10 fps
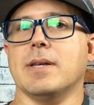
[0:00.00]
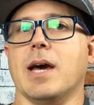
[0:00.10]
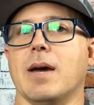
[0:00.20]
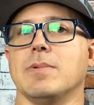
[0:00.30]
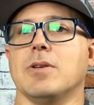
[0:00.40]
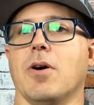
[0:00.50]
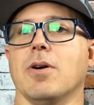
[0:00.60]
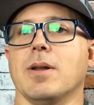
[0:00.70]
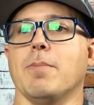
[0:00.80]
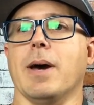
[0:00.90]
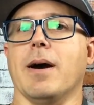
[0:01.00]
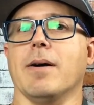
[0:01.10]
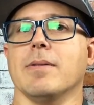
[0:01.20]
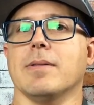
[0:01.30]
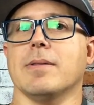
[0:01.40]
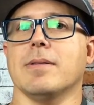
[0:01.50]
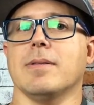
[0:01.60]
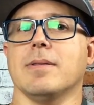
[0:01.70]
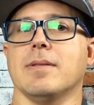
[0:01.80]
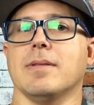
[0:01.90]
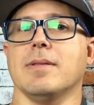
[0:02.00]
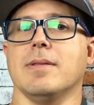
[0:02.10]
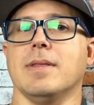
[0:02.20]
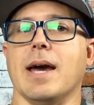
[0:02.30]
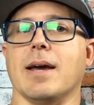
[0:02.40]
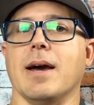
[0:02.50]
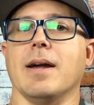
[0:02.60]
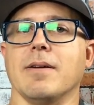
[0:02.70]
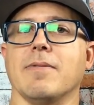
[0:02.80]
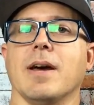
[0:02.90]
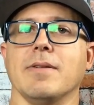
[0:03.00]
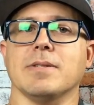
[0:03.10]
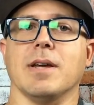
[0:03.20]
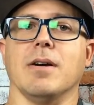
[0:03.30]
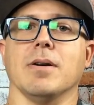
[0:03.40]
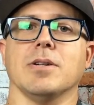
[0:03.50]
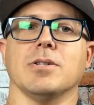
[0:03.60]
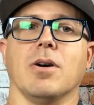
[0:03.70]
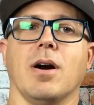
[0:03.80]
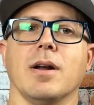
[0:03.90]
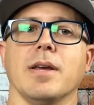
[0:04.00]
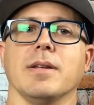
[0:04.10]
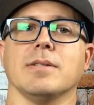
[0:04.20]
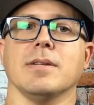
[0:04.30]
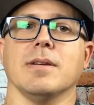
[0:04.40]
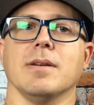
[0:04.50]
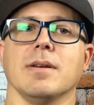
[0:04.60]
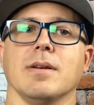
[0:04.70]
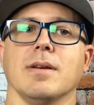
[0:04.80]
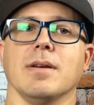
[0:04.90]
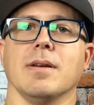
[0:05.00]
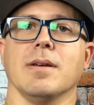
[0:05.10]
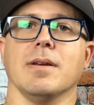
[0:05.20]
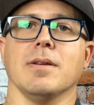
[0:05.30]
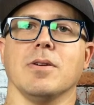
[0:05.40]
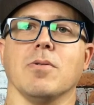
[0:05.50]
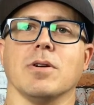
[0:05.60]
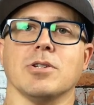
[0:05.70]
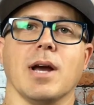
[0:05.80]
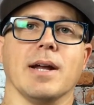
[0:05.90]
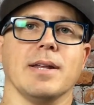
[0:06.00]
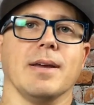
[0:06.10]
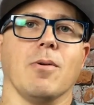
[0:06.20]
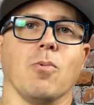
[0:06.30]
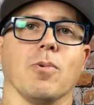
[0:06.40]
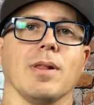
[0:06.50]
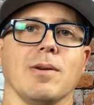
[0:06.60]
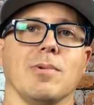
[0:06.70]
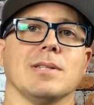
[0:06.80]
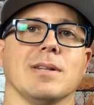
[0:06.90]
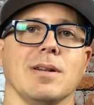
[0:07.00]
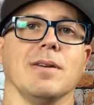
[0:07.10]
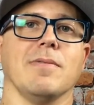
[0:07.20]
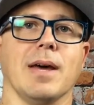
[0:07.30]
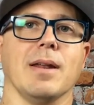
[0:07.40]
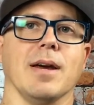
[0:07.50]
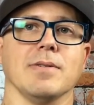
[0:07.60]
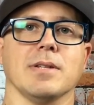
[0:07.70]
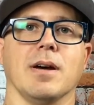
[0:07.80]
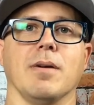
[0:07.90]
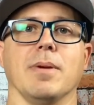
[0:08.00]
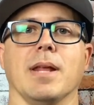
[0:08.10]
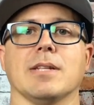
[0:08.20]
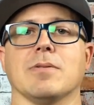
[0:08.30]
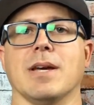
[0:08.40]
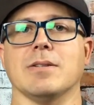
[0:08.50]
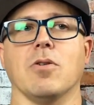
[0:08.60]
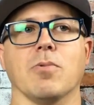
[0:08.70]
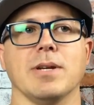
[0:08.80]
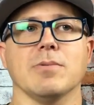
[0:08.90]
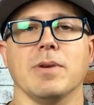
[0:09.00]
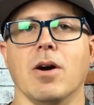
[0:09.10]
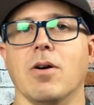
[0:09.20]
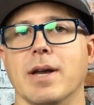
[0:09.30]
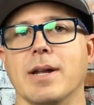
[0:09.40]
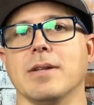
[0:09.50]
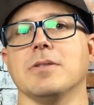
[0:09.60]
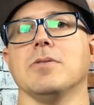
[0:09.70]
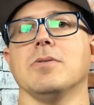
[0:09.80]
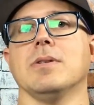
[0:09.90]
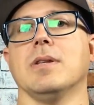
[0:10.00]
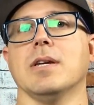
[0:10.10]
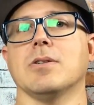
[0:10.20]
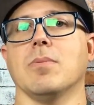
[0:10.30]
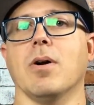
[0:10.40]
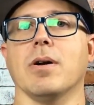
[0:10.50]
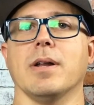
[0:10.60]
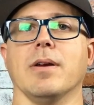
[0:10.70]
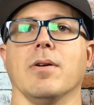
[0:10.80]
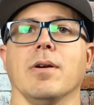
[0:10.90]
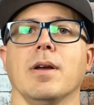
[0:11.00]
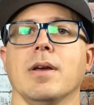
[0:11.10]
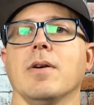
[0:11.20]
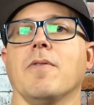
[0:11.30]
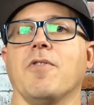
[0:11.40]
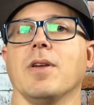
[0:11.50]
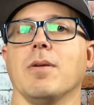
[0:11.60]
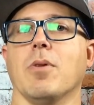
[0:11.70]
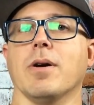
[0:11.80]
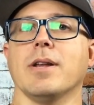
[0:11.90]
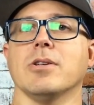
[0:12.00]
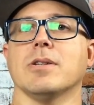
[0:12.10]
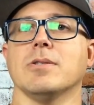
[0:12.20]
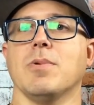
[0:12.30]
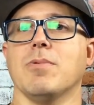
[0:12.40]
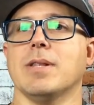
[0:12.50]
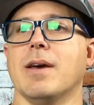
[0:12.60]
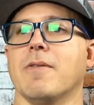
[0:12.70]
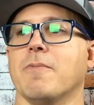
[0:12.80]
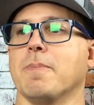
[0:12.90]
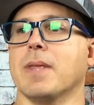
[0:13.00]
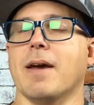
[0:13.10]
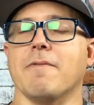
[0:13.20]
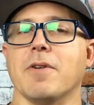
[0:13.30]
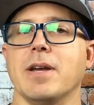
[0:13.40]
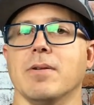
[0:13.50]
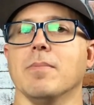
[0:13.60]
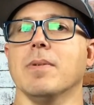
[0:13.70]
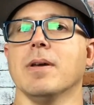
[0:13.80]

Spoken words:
time talking about that kind of lifestyle, because your audience you're attracting really wants to live that lifestyle. I mean, that's the whole reason we all get into digital marketing or affiliate marketing, is because we want that freedom.